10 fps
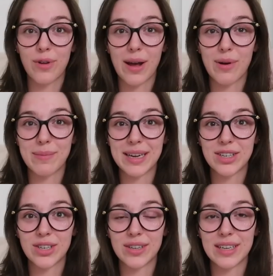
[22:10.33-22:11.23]
I want to make
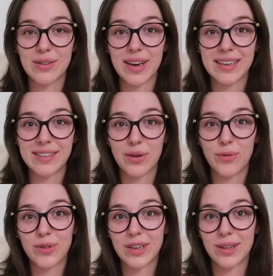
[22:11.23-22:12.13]
sure that you guys
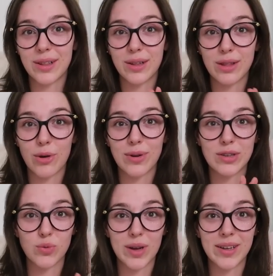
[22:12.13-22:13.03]
don't feel alone
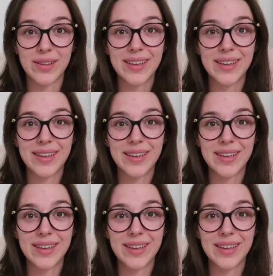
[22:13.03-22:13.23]
as well.